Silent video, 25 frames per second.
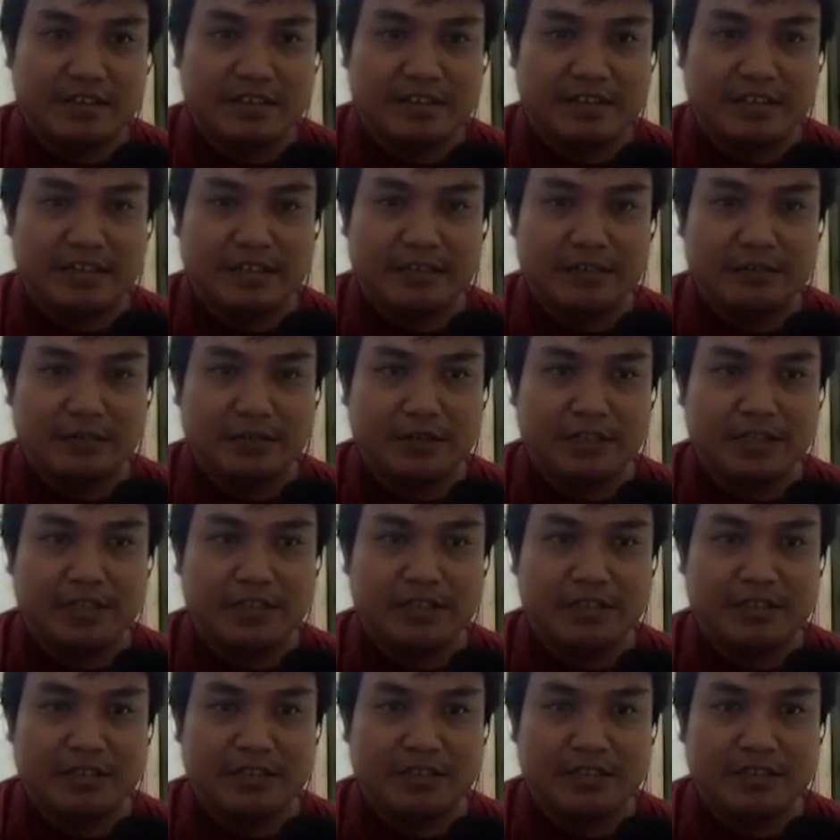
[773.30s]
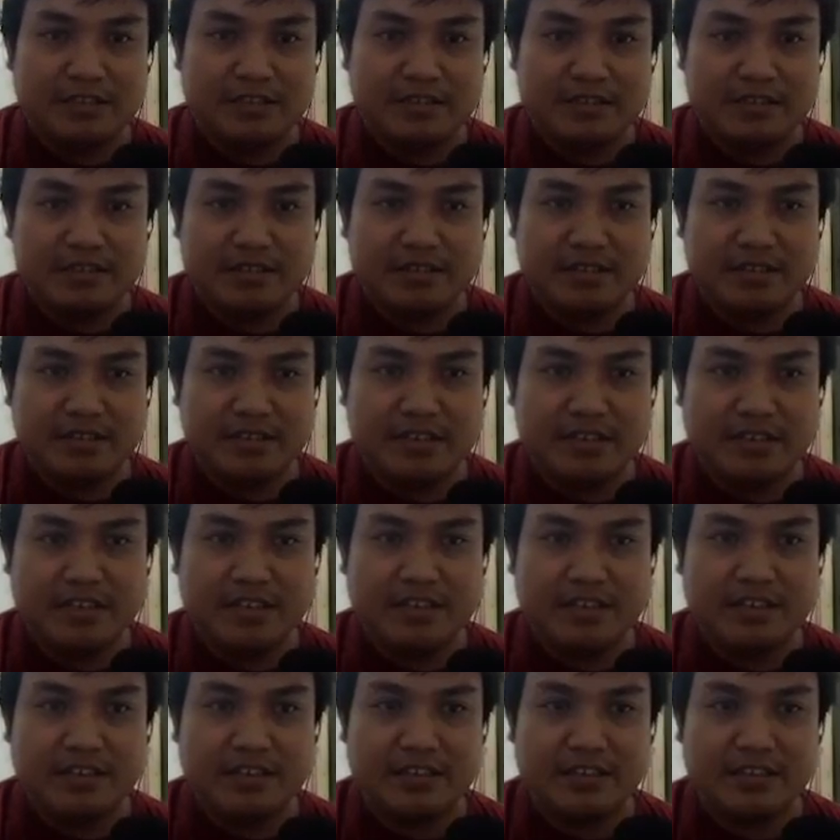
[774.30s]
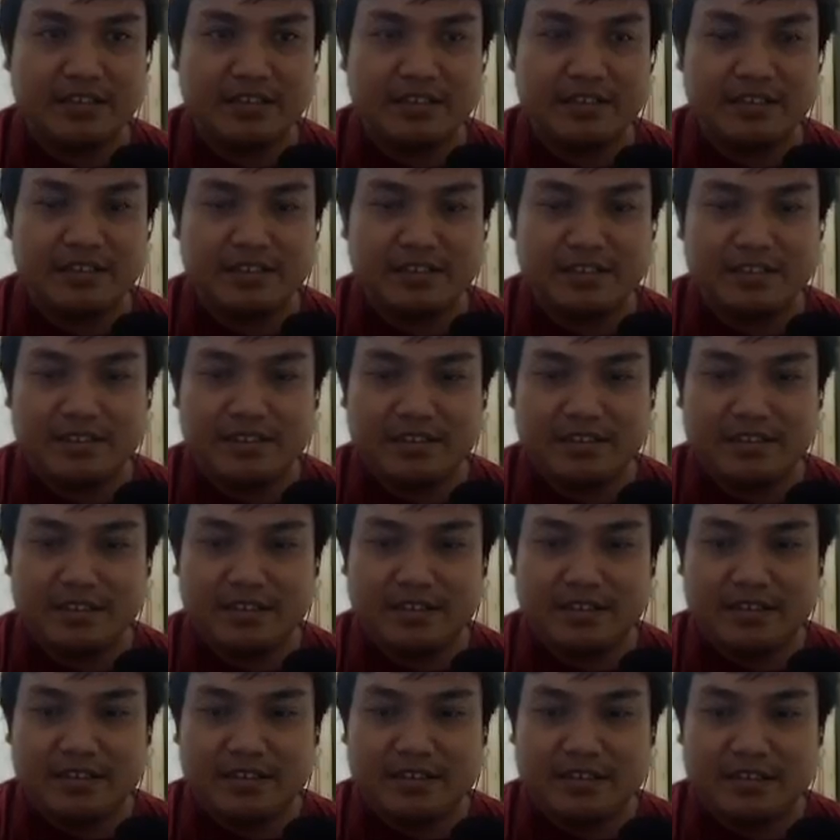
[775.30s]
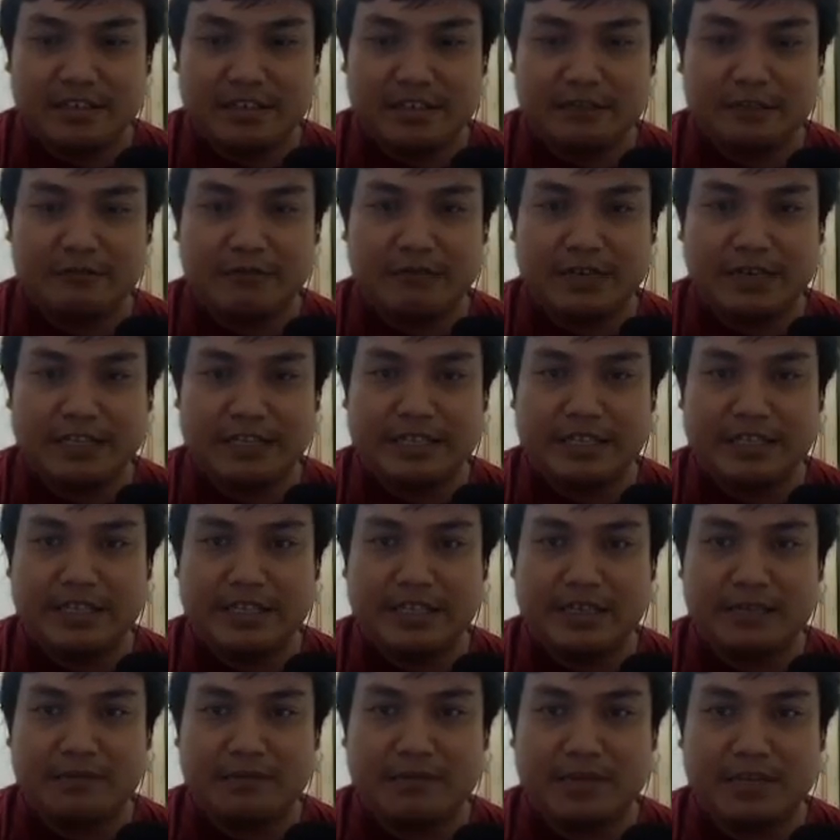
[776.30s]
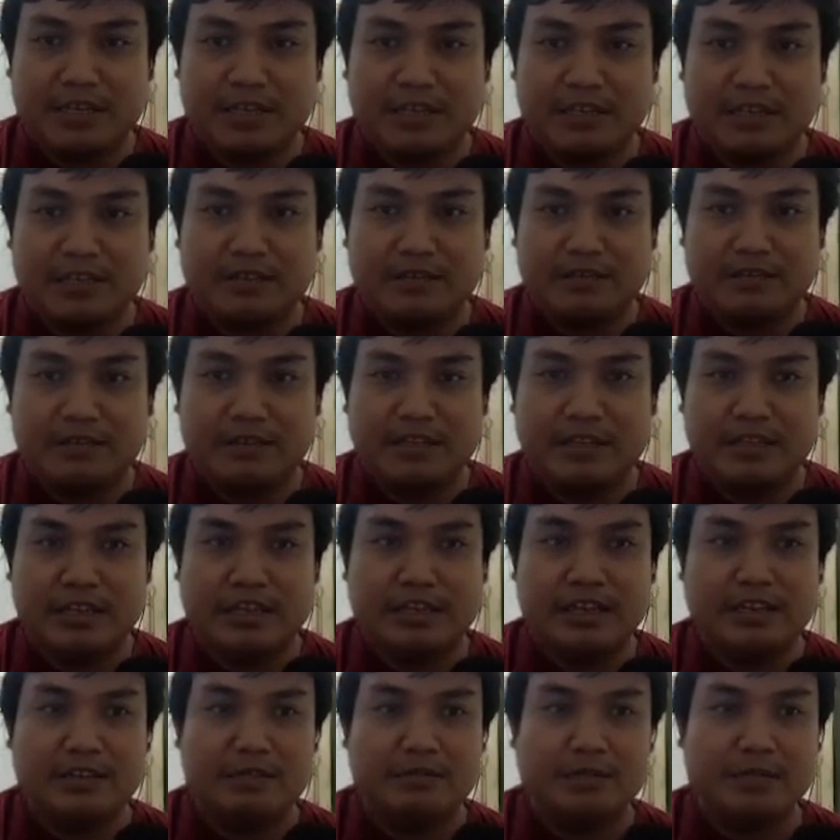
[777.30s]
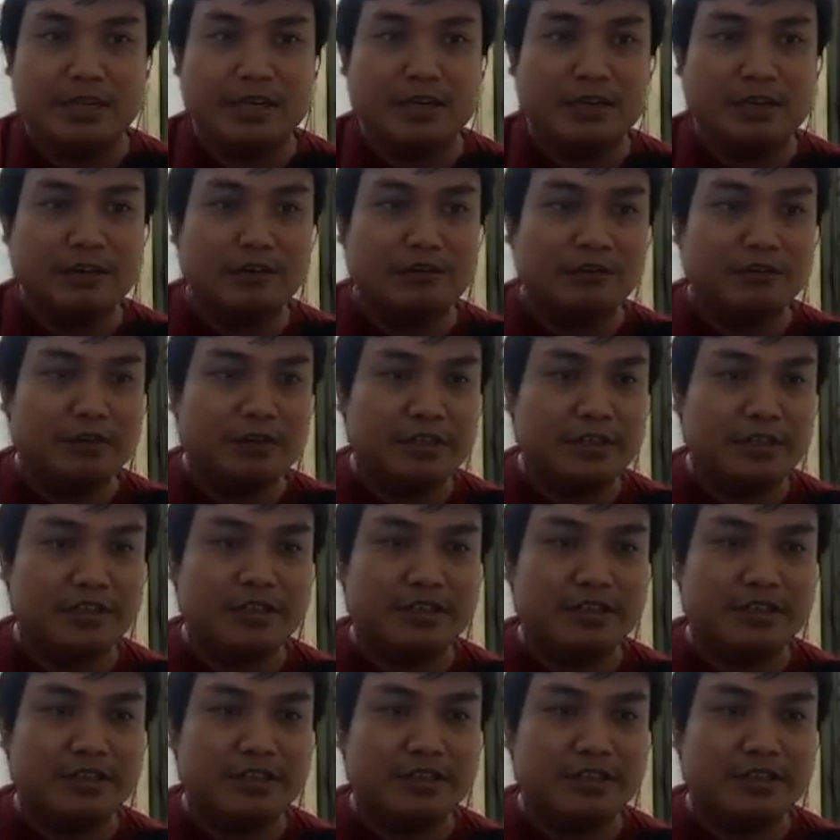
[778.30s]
silhouette here. Quite same, right? Yeah, because